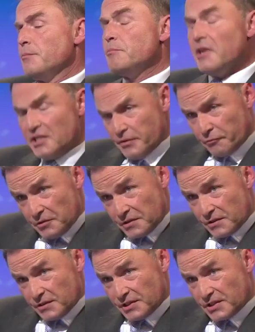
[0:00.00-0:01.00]
big
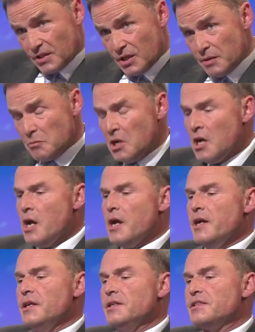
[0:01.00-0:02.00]
difference this time
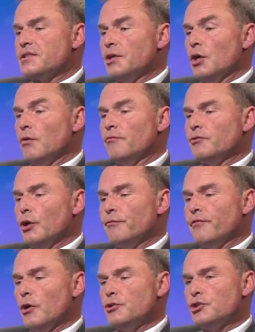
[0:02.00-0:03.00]
is that, you know,
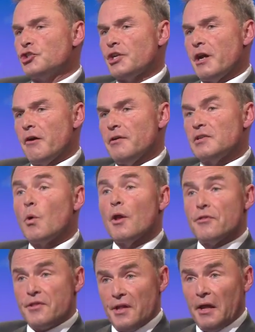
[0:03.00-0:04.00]
voter share is
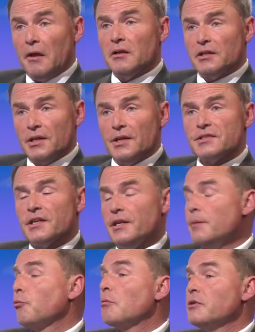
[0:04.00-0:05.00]
one thing, yes, and
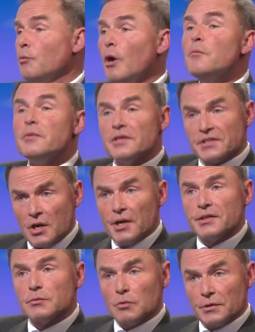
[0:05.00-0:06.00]
it probably won't be as high
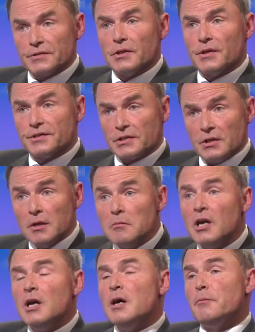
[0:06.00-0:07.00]
as it was last time.
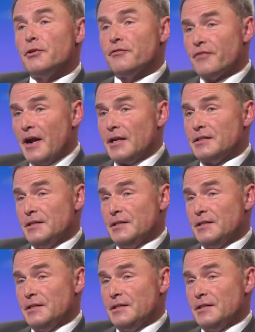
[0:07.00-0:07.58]
But the fact